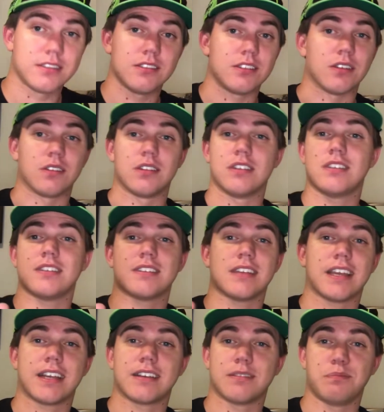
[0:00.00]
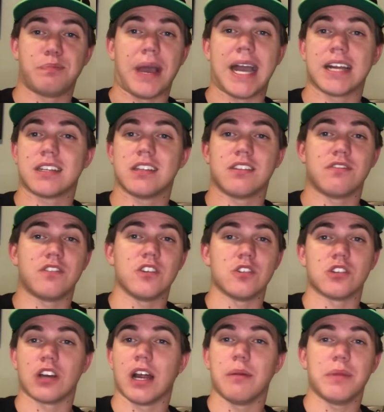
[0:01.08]
dude, this is like back to the
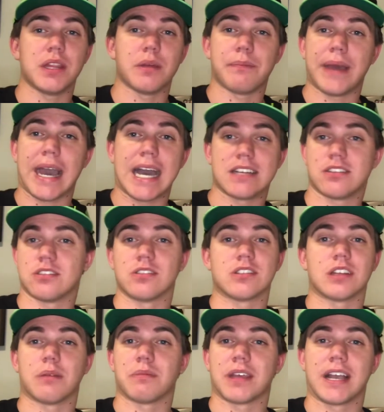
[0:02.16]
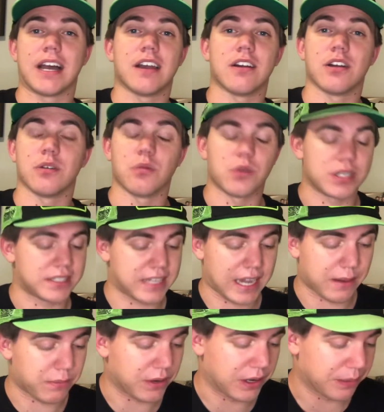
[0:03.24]
future. I'm in the past or something. I don't know what's
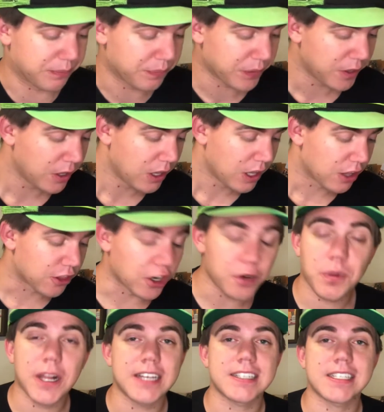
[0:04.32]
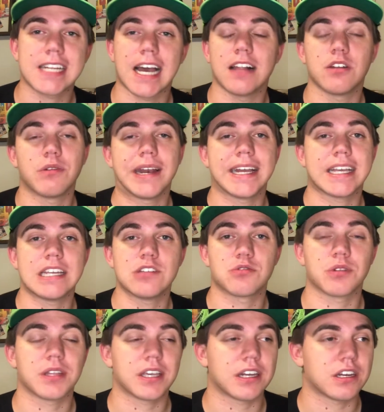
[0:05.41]
happening. Third place Tyler Reddick, he's
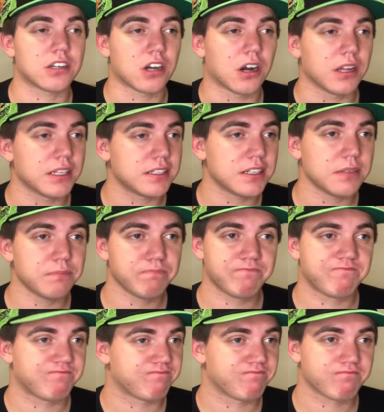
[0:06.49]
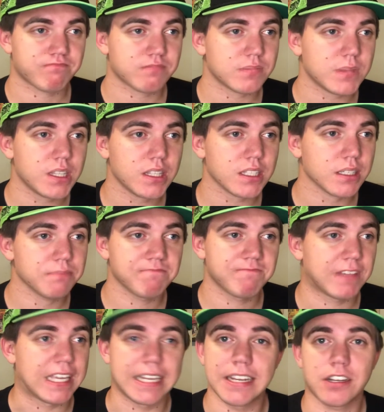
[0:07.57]
really good at Darlington
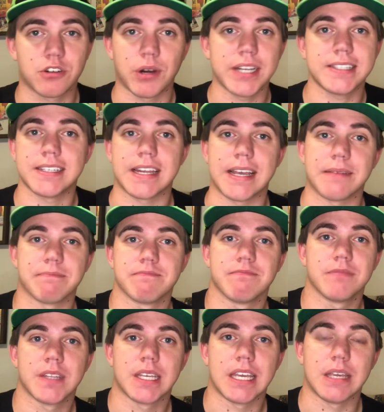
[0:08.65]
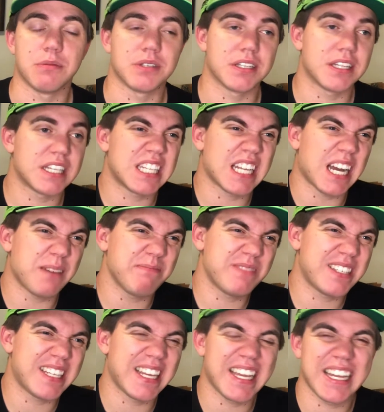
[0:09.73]
he did great today. He was in the top
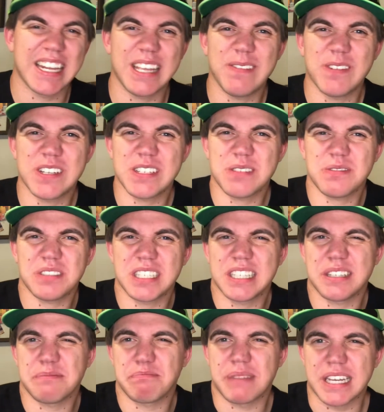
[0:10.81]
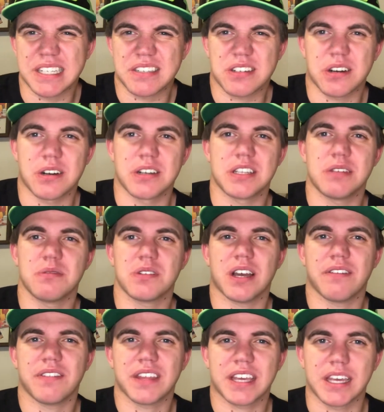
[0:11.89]
10. He wasn't one of the best cars. He was
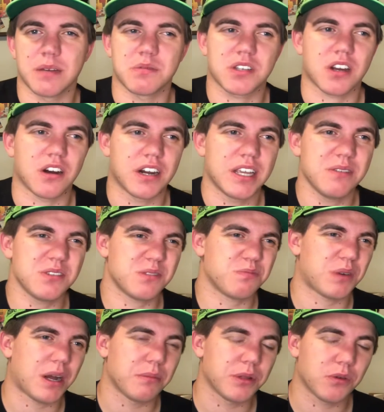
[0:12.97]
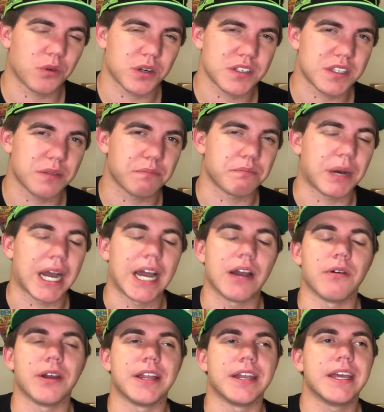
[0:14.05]
off the Gibbs car. He was probably worse than
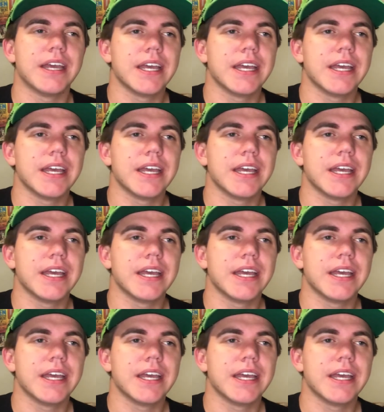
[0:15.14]
Byron.